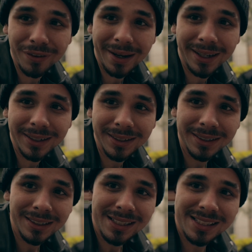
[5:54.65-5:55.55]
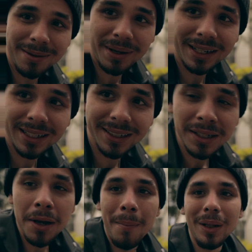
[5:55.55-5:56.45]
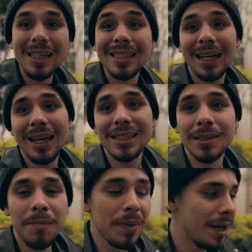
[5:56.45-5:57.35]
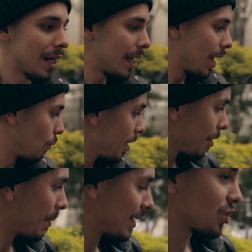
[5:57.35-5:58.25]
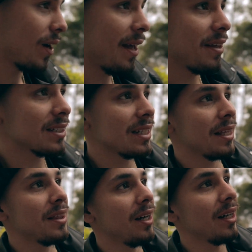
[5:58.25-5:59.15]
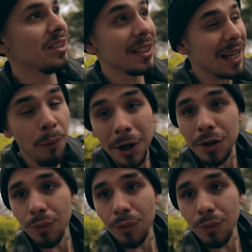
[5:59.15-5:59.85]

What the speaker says: for that. See him back there. But listen, guys, we are about to try this. I wanted to